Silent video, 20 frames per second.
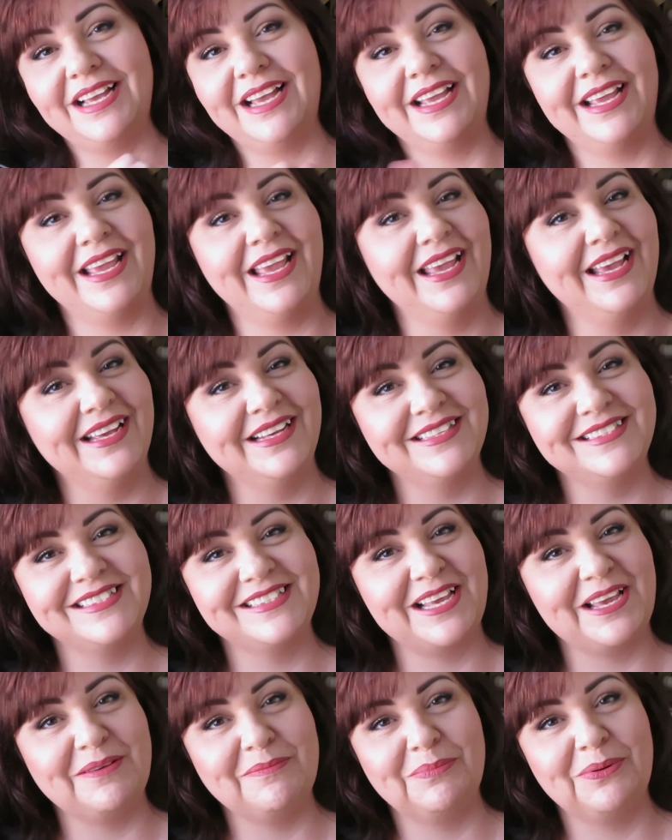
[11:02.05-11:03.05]
I can't
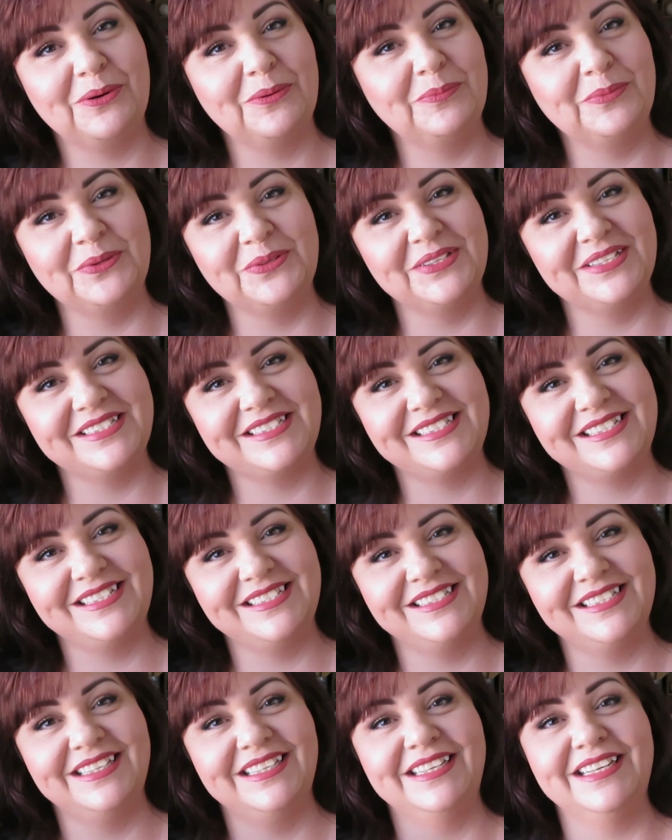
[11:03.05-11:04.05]
escape purple this
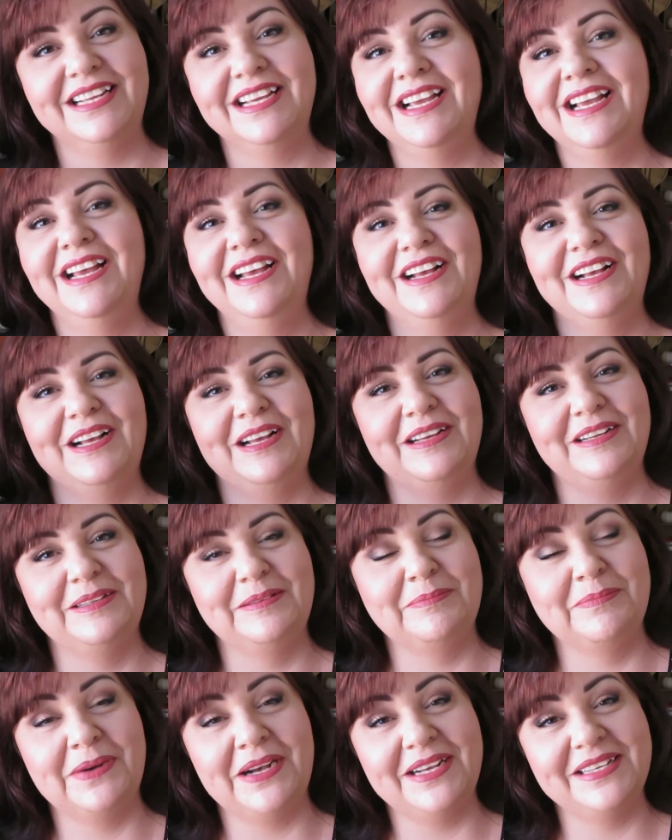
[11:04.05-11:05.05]
season. I
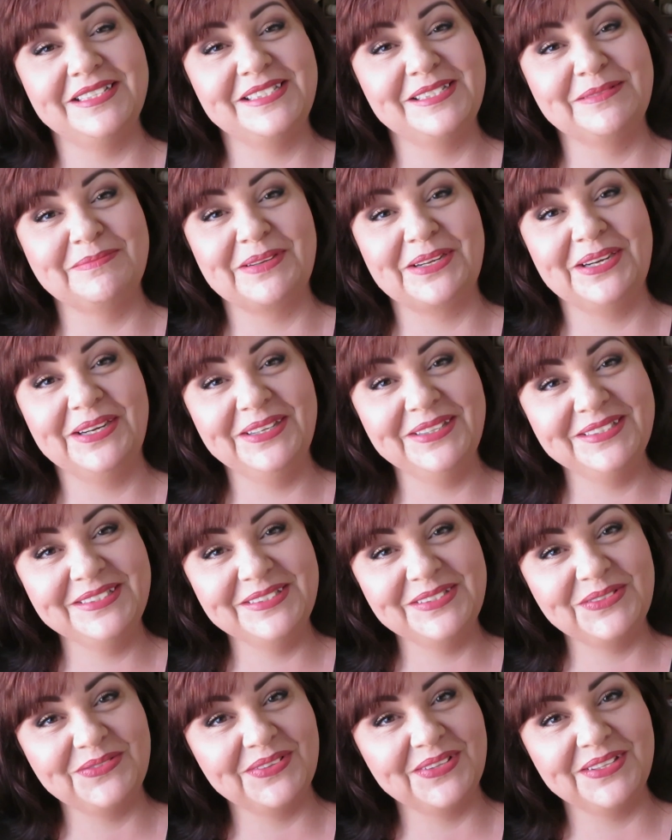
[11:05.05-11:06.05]
bought some
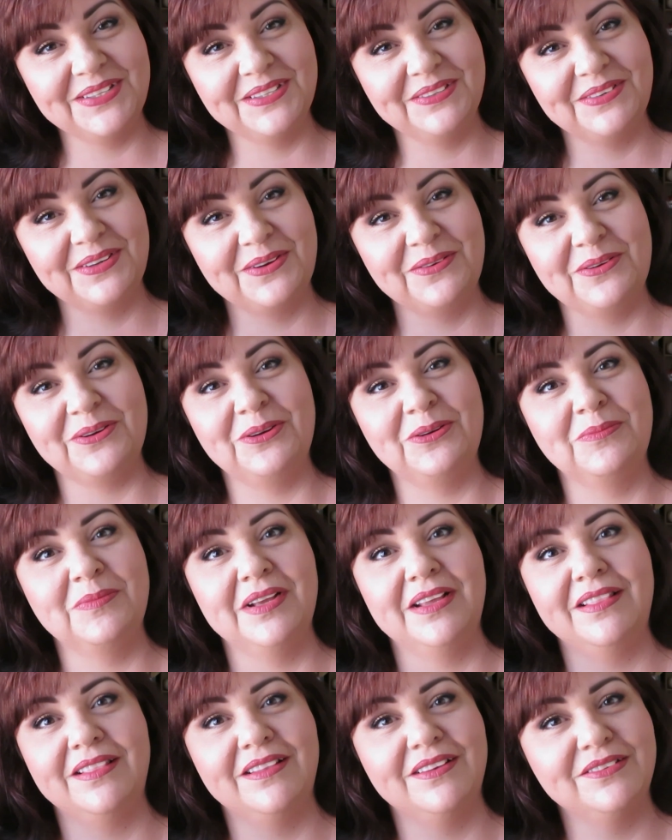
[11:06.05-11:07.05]
curtains for the living room
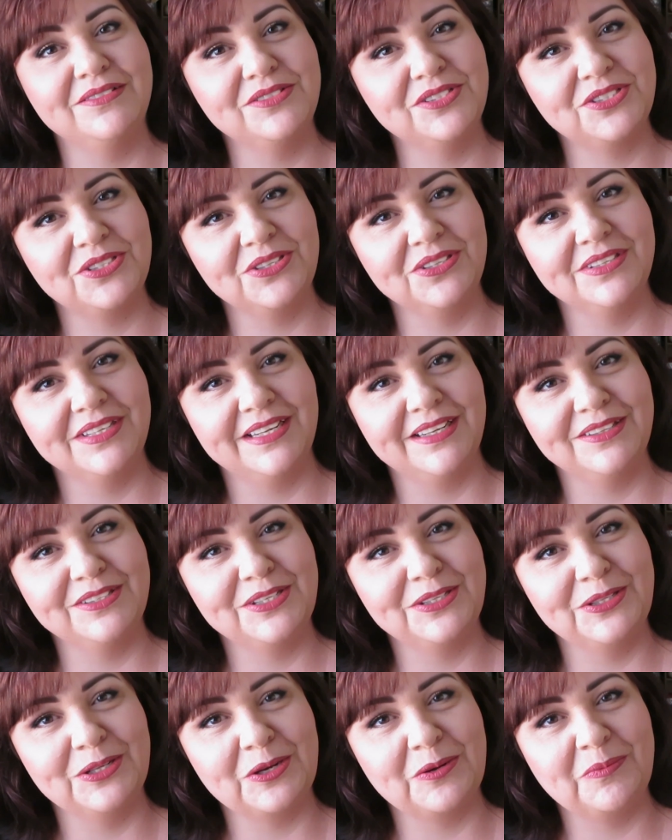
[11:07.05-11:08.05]
and those turned out
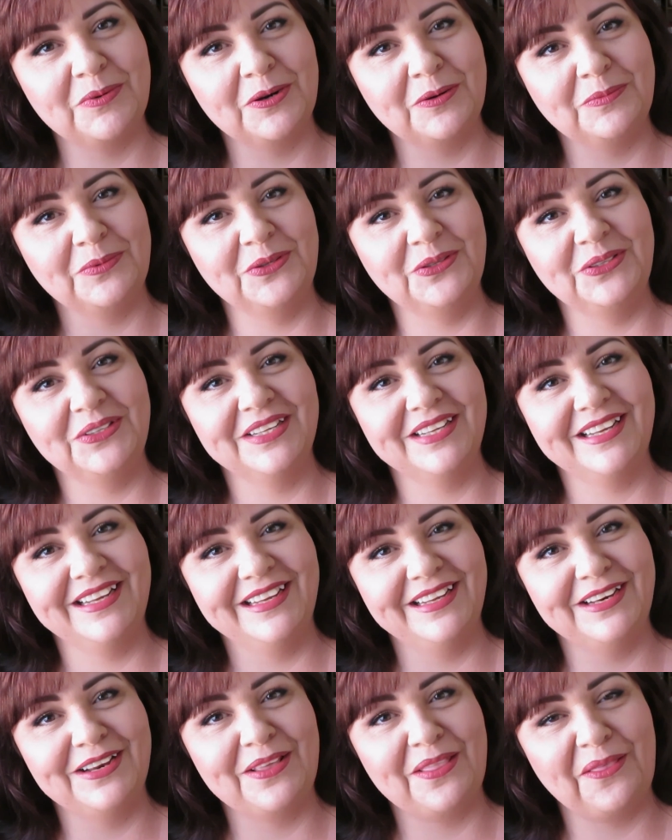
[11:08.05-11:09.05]
to look purple
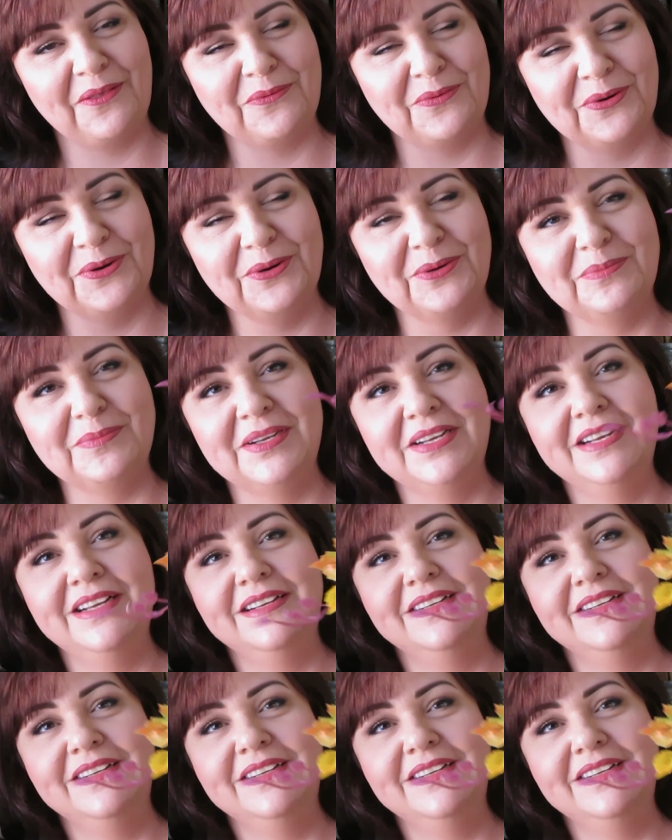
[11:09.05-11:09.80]
in the room.